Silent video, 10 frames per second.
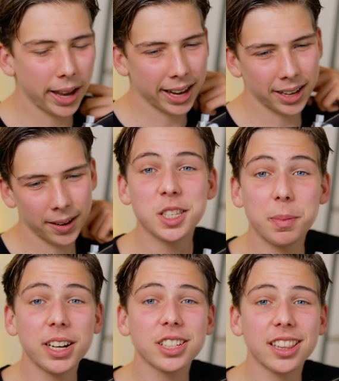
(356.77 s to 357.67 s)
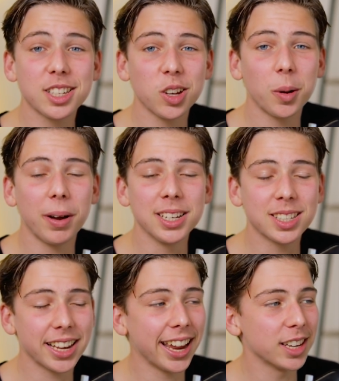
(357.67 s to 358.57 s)
and especially the song by
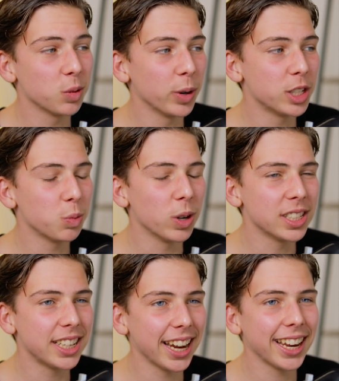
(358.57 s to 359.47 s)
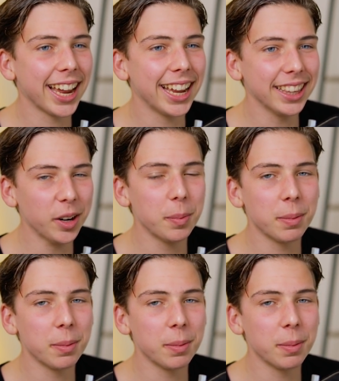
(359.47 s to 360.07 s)
Skegs, which was getting a little